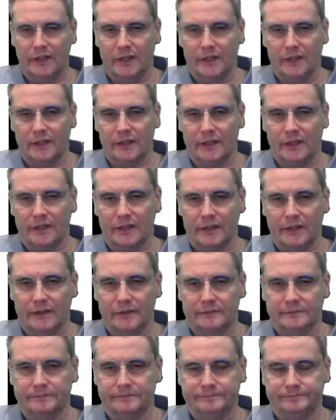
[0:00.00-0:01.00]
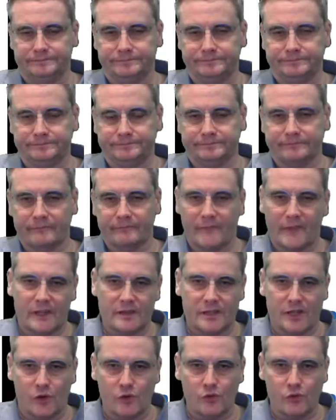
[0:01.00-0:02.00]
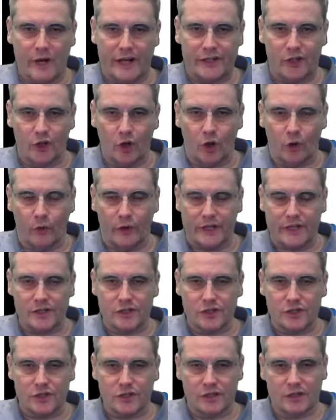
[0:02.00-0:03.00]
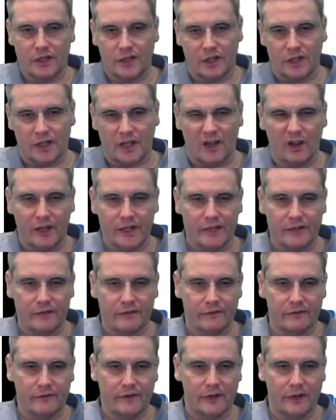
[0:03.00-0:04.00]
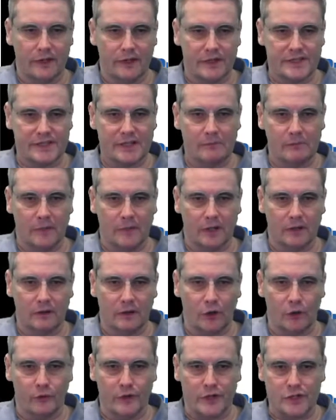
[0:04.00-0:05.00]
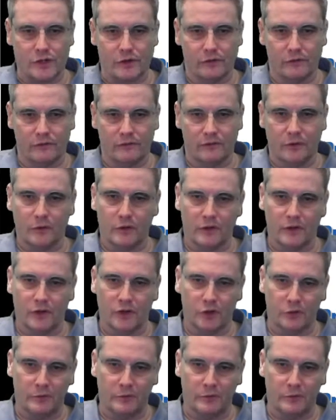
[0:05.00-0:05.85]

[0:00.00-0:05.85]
So red and orange are kind of similar. Orange could be